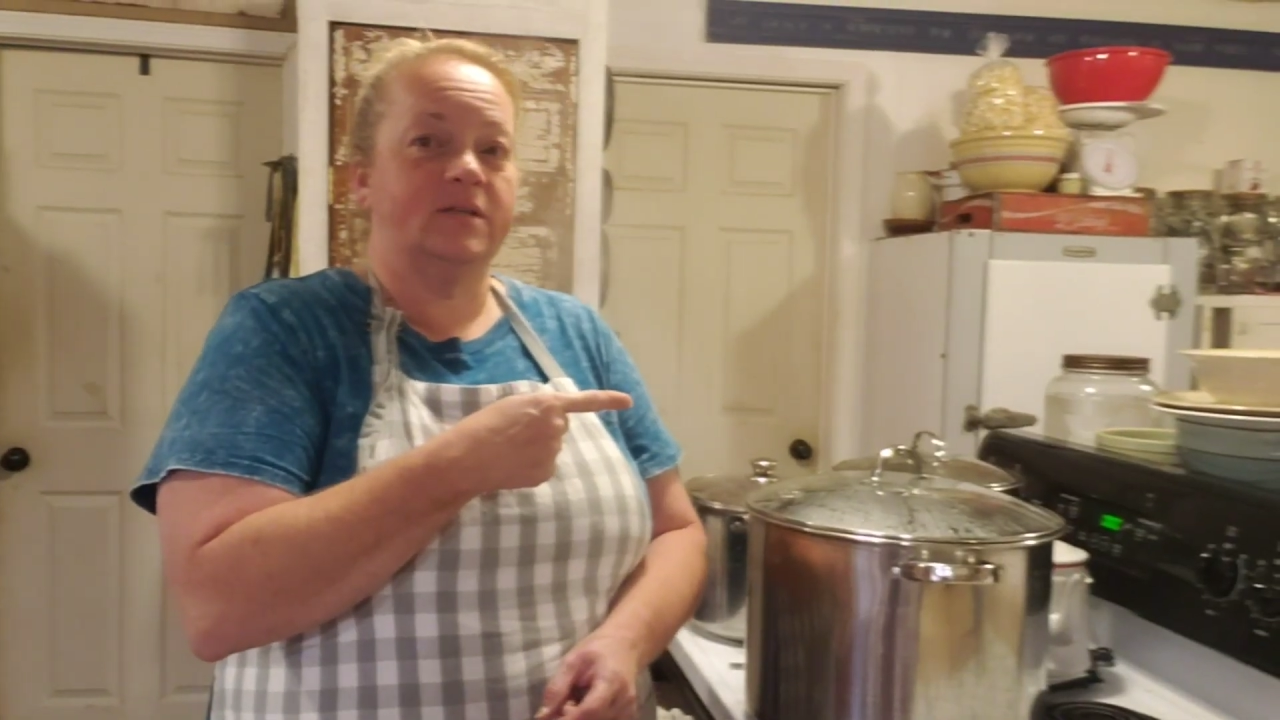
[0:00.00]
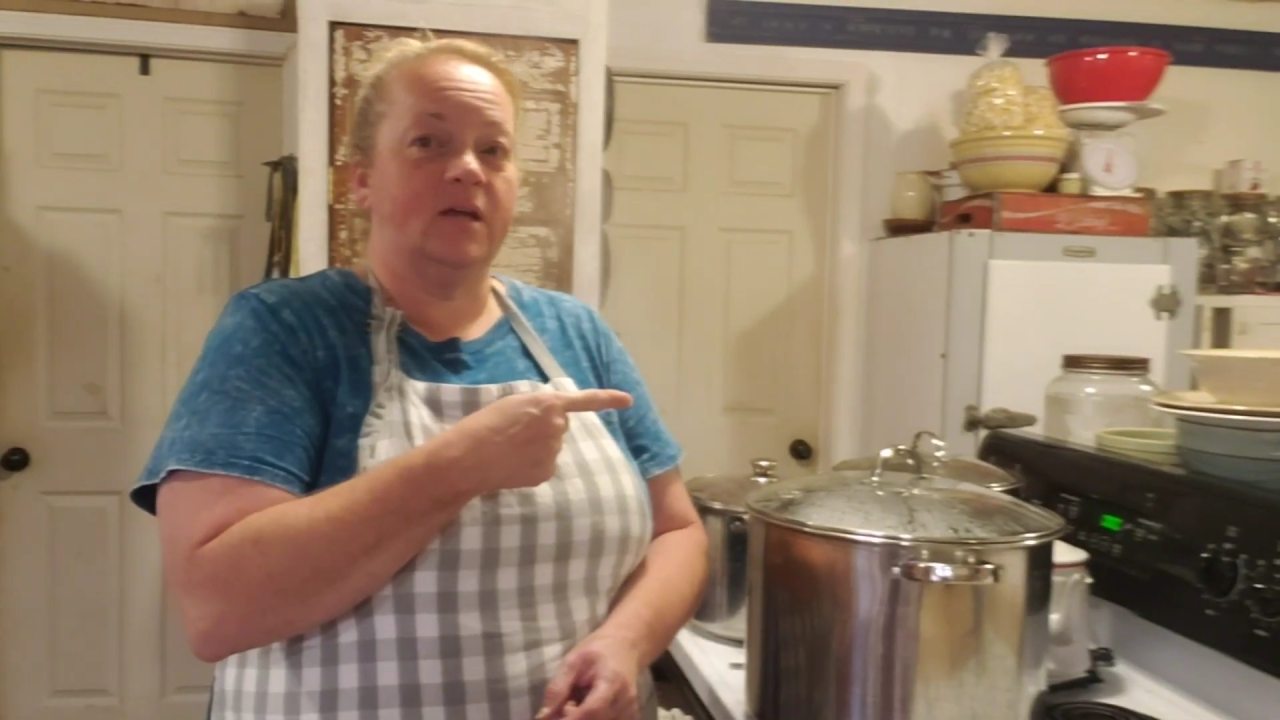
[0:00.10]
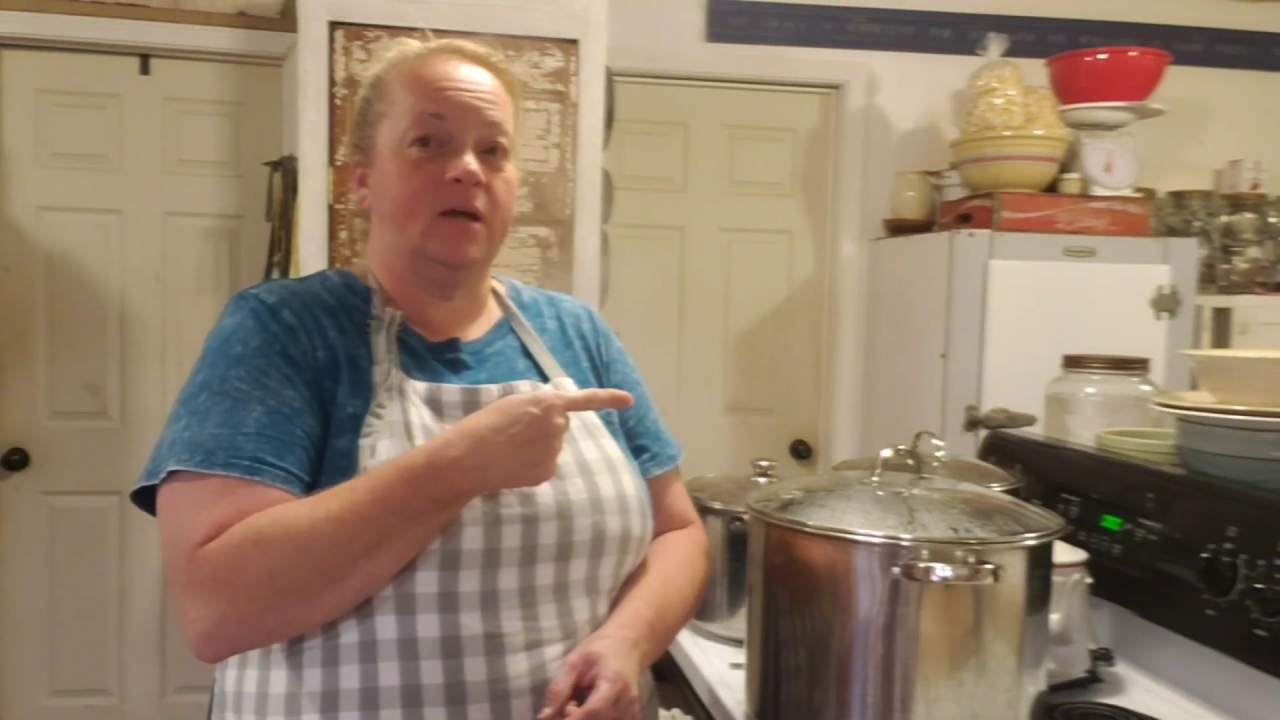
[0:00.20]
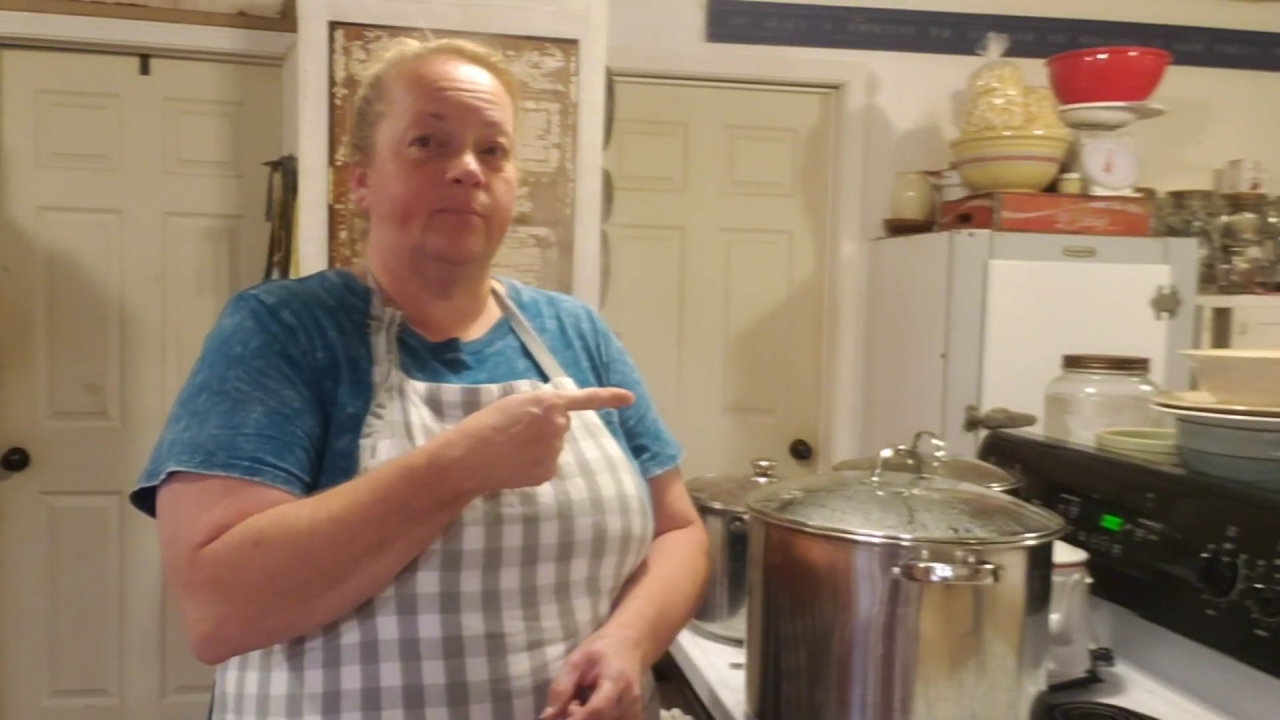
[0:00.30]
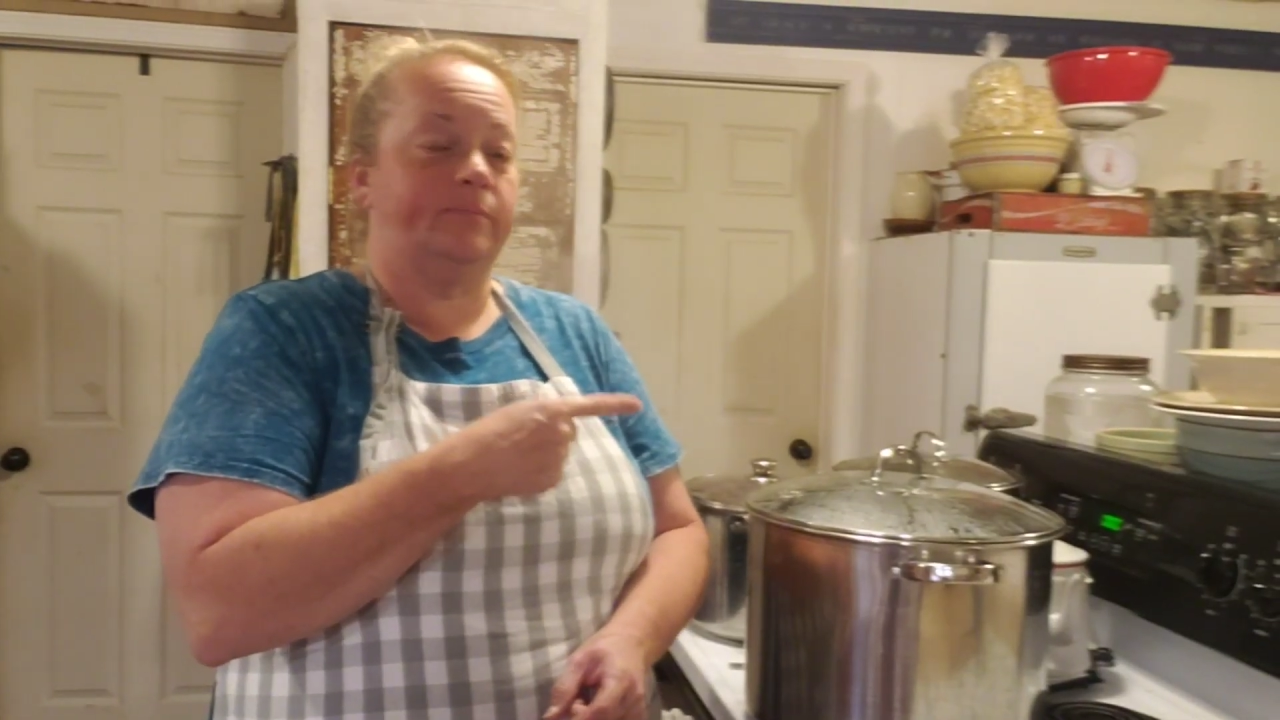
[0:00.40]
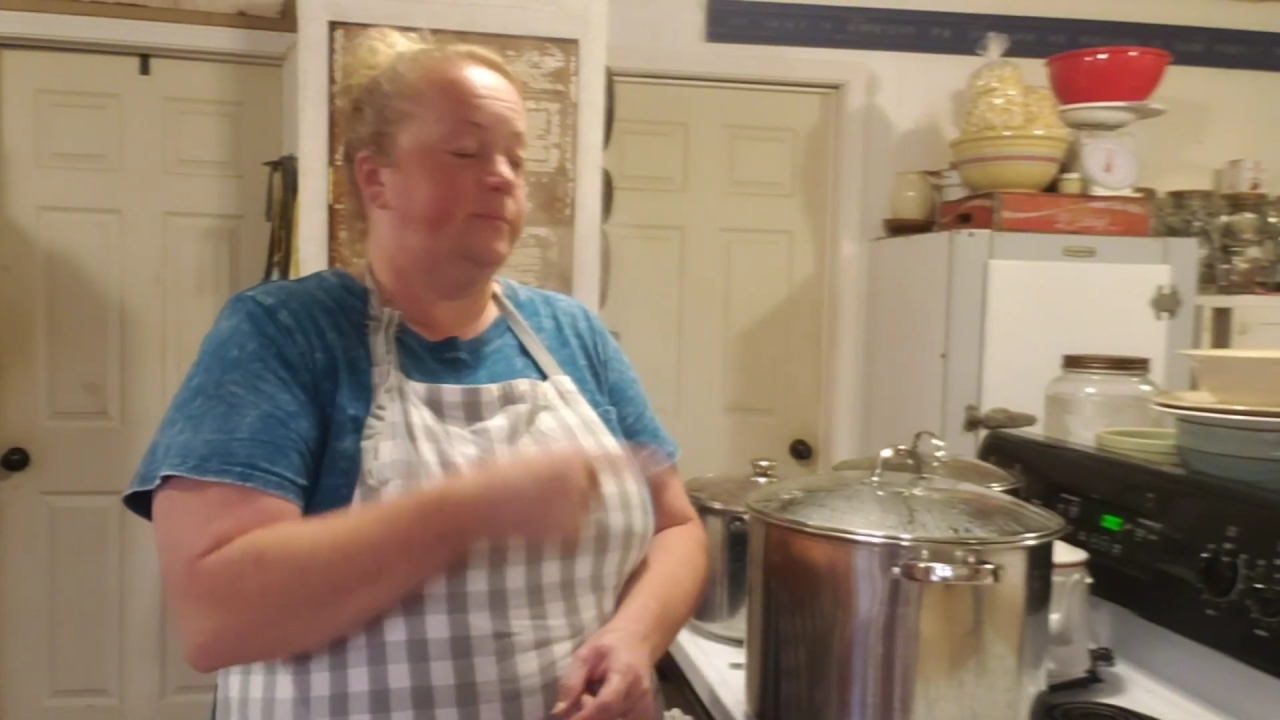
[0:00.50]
up.